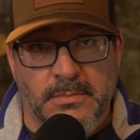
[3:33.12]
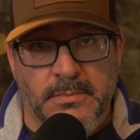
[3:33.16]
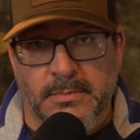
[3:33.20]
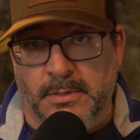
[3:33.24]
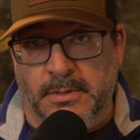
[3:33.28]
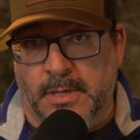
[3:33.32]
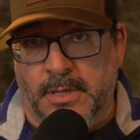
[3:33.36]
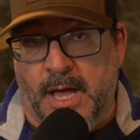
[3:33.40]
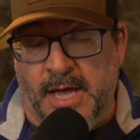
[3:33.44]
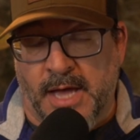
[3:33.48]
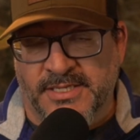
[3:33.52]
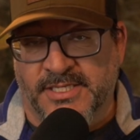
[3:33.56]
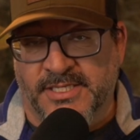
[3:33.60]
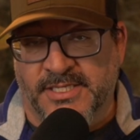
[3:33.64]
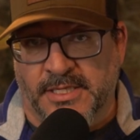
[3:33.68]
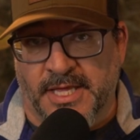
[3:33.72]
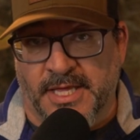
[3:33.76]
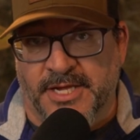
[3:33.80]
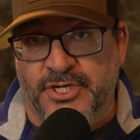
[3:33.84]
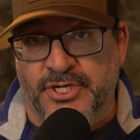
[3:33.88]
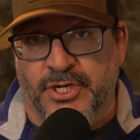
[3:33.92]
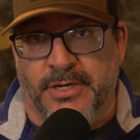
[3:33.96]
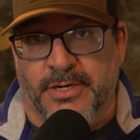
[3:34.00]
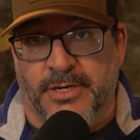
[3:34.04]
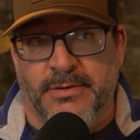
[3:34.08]

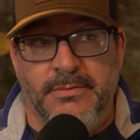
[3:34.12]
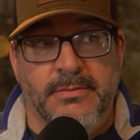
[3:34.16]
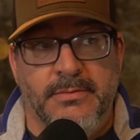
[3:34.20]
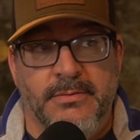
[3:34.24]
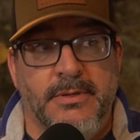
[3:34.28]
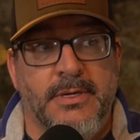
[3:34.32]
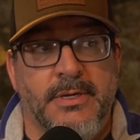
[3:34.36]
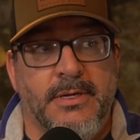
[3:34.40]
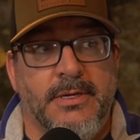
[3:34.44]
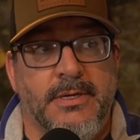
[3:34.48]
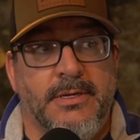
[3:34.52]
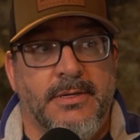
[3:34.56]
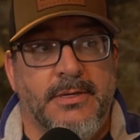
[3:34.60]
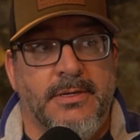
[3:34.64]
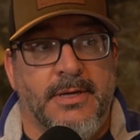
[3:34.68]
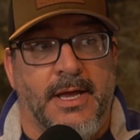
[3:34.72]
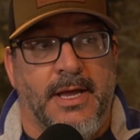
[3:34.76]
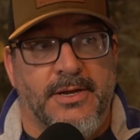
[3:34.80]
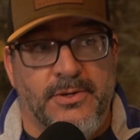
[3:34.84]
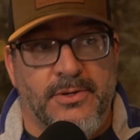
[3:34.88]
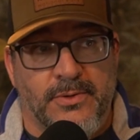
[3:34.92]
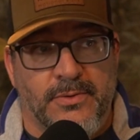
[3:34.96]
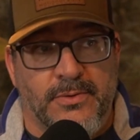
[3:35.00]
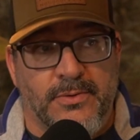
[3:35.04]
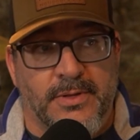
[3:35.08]
isolation. I
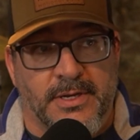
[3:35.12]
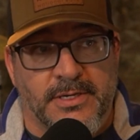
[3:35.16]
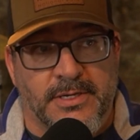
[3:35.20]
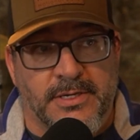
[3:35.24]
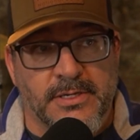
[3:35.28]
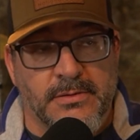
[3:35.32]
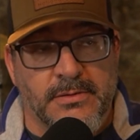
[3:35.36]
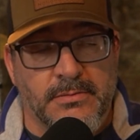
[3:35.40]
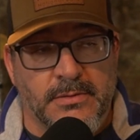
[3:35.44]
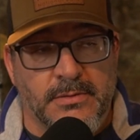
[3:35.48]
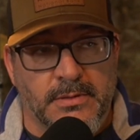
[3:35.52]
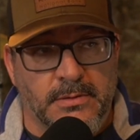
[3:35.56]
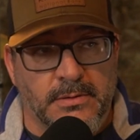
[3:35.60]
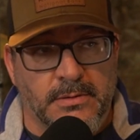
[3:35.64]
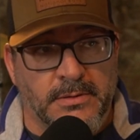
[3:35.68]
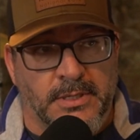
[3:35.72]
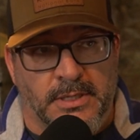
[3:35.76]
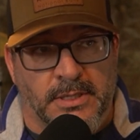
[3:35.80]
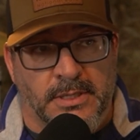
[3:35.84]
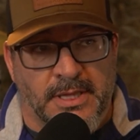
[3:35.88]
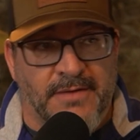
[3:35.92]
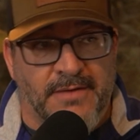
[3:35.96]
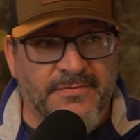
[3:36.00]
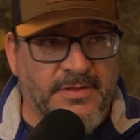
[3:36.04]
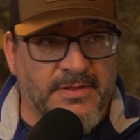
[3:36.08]
knew that the
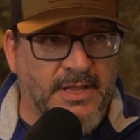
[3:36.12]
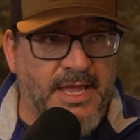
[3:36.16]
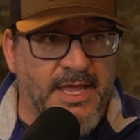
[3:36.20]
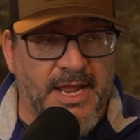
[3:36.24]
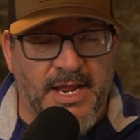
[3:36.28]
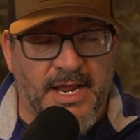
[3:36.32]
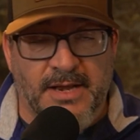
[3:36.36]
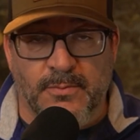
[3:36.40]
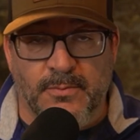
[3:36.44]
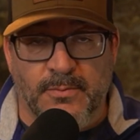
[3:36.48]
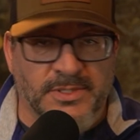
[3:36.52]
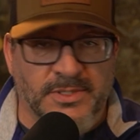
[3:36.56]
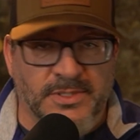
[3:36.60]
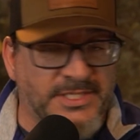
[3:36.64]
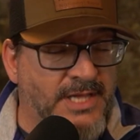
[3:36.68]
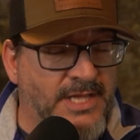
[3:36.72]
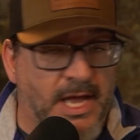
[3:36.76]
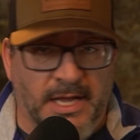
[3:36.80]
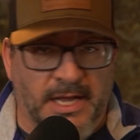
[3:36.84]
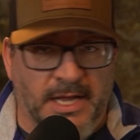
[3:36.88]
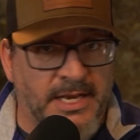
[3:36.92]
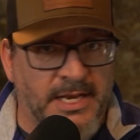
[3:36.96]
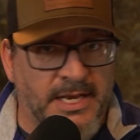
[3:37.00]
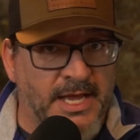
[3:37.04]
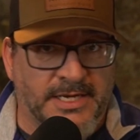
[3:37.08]
left lane was not
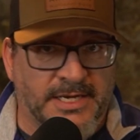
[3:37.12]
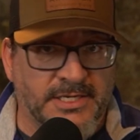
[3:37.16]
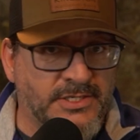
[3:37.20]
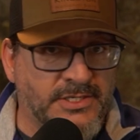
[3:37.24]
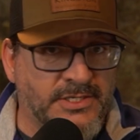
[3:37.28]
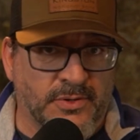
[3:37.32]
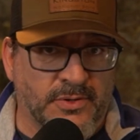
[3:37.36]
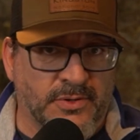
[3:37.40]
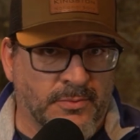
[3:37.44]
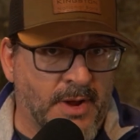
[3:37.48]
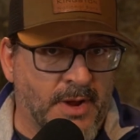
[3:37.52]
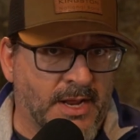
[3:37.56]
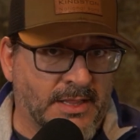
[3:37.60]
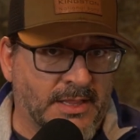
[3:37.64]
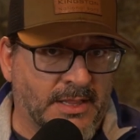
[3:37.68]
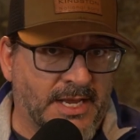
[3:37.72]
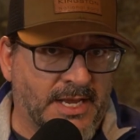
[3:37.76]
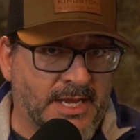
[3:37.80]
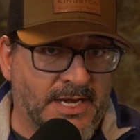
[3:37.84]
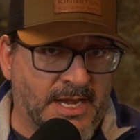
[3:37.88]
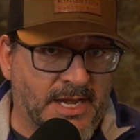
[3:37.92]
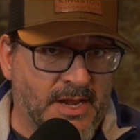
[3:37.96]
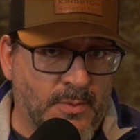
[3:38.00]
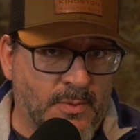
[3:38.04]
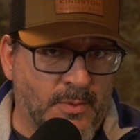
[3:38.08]
connected to the right lane
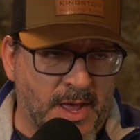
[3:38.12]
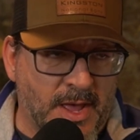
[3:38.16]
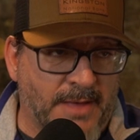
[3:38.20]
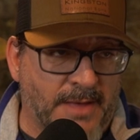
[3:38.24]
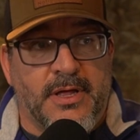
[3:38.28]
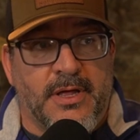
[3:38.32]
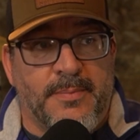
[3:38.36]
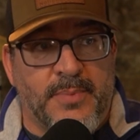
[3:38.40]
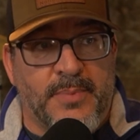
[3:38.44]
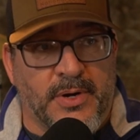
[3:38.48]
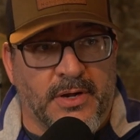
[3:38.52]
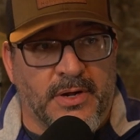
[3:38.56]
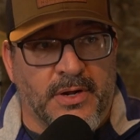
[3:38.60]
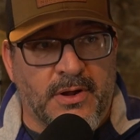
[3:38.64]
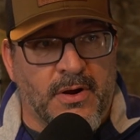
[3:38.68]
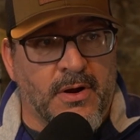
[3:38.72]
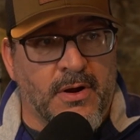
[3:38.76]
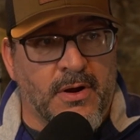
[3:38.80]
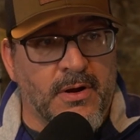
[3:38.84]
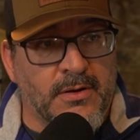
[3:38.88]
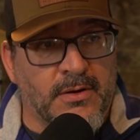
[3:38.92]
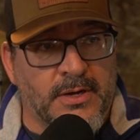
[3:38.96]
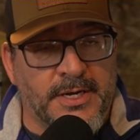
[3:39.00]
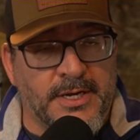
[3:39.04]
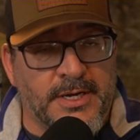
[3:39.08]
in any way. Put a
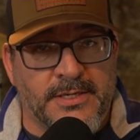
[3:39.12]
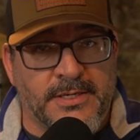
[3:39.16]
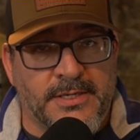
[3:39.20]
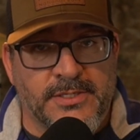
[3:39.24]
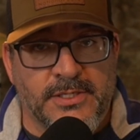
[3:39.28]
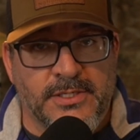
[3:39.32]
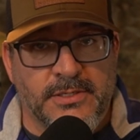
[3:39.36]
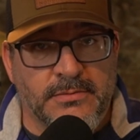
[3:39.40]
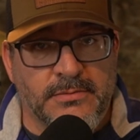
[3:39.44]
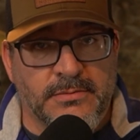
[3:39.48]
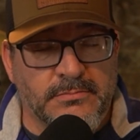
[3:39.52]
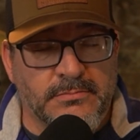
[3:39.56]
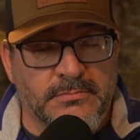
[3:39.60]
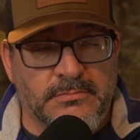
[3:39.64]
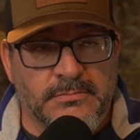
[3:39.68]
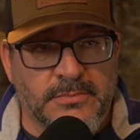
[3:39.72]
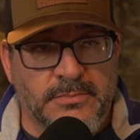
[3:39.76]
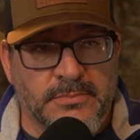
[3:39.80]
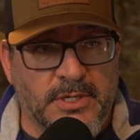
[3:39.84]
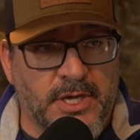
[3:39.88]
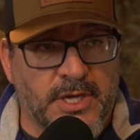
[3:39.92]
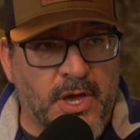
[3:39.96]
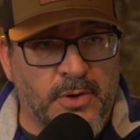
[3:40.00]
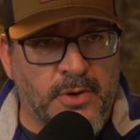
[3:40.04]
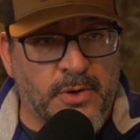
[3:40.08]
car on it,
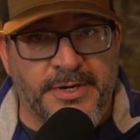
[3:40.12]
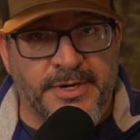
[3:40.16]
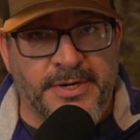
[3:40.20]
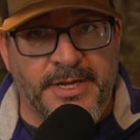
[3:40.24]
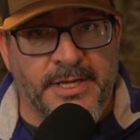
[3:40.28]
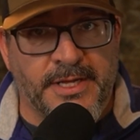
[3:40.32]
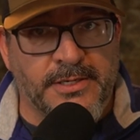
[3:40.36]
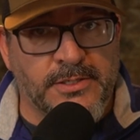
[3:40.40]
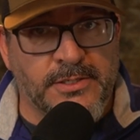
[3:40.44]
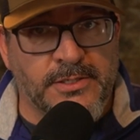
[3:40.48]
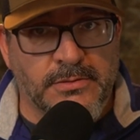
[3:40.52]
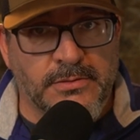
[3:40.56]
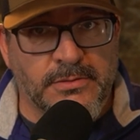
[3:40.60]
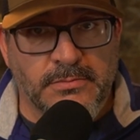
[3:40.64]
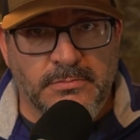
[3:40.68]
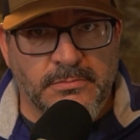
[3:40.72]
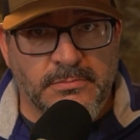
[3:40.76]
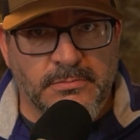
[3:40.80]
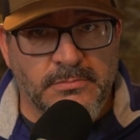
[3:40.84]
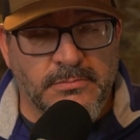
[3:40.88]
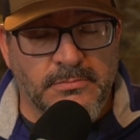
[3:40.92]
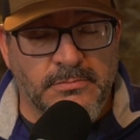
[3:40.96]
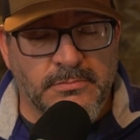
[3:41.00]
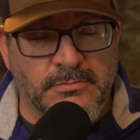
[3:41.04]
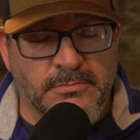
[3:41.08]
coated it,
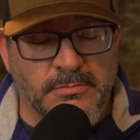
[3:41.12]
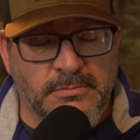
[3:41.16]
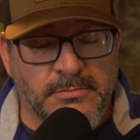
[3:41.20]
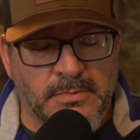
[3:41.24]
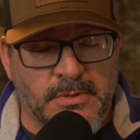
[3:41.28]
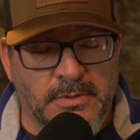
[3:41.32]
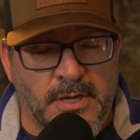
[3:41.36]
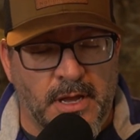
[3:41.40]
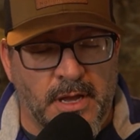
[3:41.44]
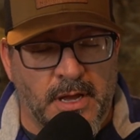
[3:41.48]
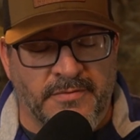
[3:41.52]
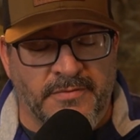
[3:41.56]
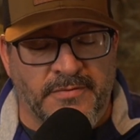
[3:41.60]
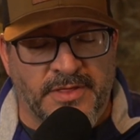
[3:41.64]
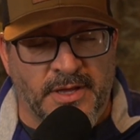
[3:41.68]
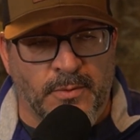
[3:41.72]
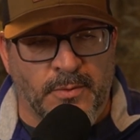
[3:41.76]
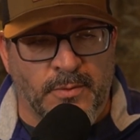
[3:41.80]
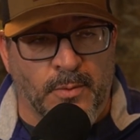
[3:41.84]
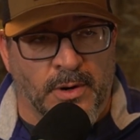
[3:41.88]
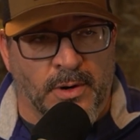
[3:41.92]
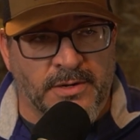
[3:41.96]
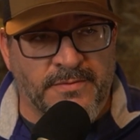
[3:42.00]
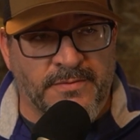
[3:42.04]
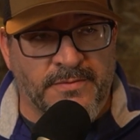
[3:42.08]
everything
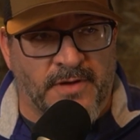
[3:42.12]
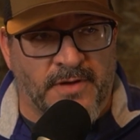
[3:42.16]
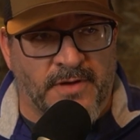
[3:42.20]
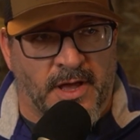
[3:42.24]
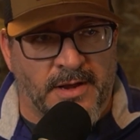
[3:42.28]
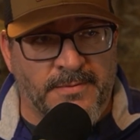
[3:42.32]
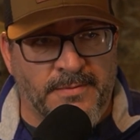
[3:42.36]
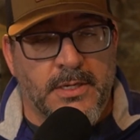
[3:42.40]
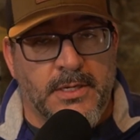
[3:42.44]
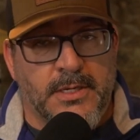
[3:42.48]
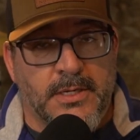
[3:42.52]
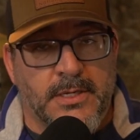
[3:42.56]
worked fine.